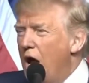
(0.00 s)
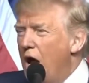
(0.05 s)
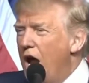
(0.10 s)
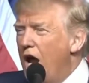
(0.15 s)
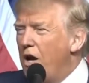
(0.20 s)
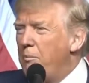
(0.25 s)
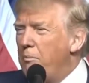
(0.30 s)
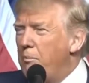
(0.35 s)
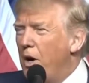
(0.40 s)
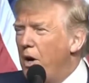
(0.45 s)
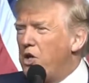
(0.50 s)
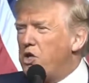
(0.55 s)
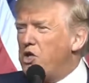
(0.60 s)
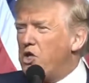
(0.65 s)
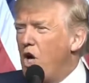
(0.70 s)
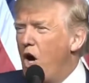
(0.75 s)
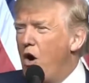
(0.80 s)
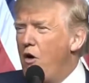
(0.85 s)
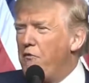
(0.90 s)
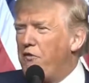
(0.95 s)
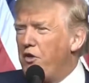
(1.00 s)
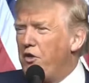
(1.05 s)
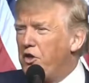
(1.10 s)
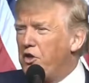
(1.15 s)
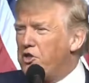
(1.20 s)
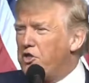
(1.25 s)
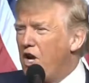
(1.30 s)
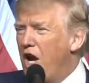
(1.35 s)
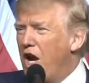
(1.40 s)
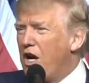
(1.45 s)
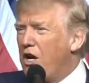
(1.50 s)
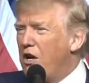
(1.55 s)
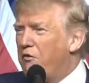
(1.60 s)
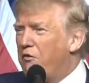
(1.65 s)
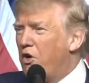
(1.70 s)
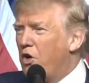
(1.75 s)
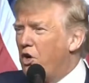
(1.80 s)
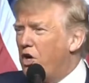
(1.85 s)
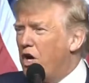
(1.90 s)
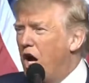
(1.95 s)
It must go for the sake
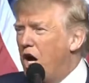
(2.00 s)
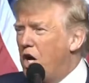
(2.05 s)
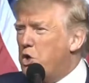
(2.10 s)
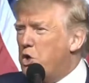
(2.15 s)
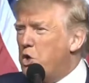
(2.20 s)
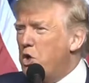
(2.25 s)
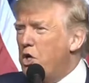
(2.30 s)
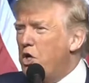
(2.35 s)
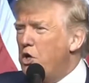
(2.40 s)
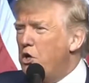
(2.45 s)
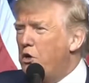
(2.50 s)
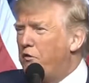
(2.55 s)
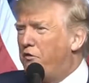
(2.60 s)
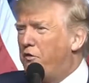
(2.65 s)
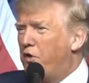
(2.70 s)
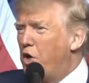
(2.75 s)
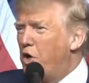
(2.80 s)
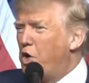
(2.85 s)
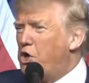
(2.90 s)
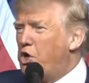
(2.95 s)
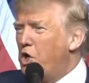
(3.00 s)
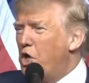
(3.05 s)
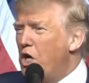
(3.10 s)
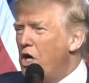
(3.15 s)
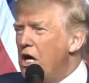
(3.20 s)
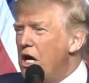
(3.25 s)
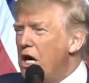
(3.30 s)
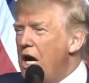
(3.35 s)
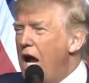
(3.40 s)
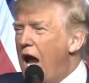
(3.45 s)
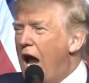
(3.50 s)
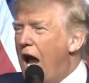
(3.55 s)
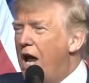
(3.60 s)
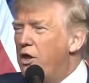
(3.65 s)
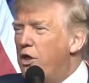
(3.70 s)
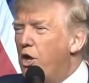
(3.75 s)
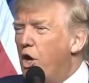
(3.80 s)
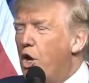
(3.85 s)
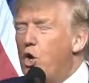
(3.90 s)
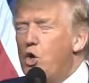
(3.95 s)
of your country, your future,
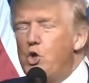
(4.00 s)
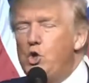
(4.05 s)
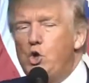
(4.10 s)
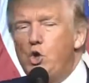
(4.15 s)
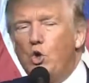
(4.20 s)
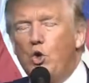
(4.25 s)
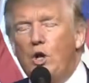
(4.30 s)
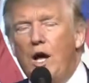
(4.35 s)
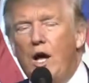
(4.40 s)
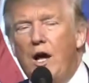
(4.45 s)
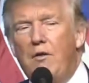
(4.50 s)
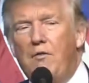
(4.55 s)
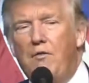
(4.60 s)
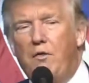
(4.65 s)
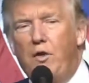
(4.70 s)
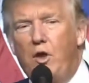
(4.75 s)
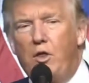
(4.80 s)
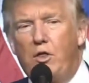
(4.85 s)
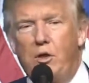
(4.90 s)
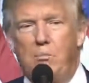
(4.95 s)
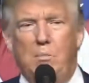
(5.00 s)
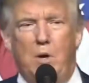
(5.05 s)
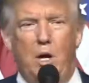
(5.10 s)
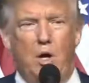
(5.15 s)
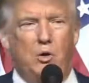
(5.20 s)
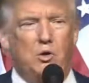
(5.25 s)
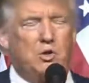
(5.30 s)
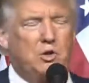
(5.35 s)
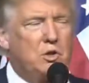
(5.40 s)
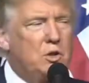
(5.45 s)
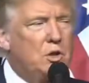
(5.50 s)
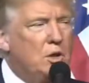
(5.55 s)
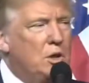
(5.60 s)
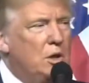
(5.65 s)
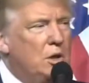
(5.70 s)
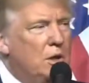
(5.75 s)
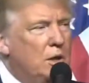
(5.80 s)
and those you love the most.